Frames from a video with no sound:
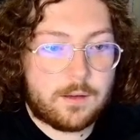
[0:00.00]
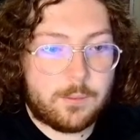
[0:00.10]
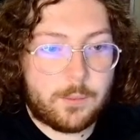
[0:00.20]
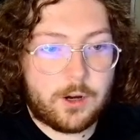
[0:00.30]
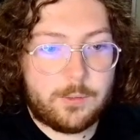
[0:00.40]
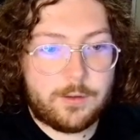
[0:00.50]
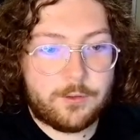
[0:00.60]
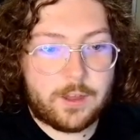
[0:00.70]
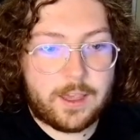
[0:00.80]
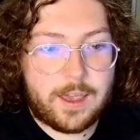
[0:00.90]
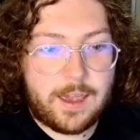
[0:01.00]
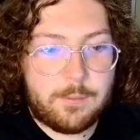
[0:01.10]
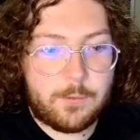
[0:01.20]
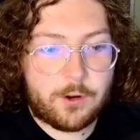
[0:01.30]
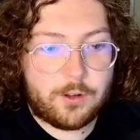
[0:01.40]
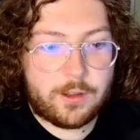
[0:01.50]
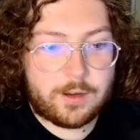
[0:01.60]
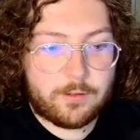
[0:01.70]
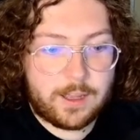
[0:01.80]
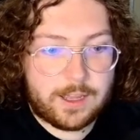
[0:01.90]
Barbie for the Game Girl
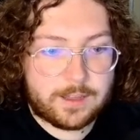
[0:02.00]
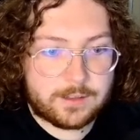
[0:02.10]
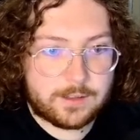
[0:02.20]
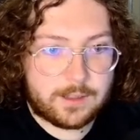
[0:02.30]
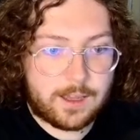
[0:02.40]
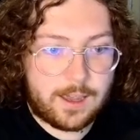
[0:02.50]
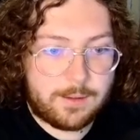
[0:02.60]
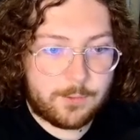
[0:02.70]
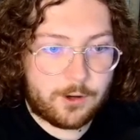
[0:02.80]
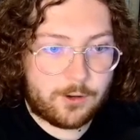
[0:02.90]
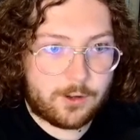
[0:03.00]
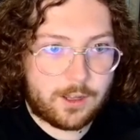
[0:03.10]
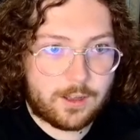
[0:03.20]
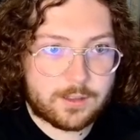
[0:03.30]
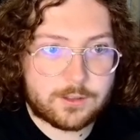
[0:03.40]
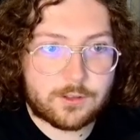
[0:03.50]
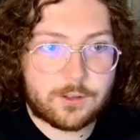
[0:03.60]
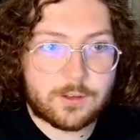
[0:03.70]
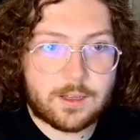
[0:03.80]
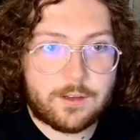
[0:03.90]
Advance. The Game Girl
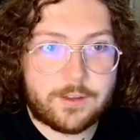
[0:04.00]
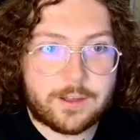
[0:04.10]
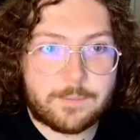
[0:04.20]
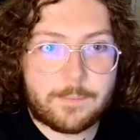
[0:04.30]
console. Love it.